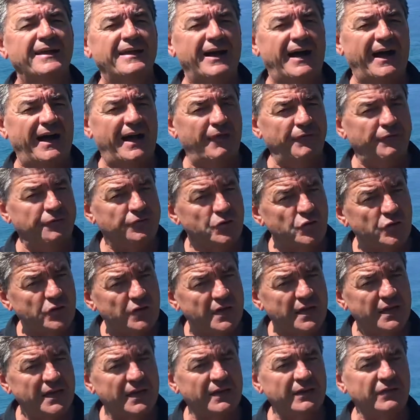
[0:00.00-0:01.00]
A few
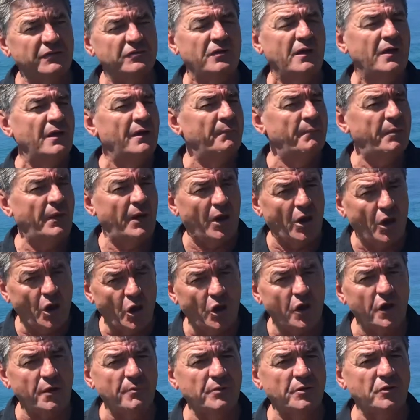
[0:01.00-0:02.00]
kings, but a
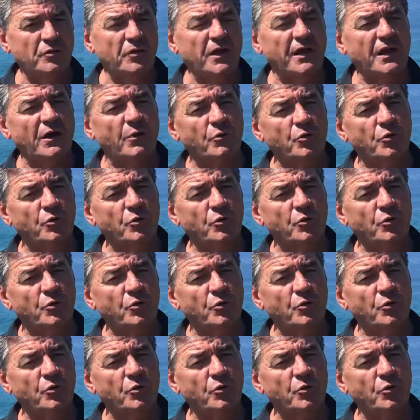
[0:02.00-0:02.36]
lot of bonito,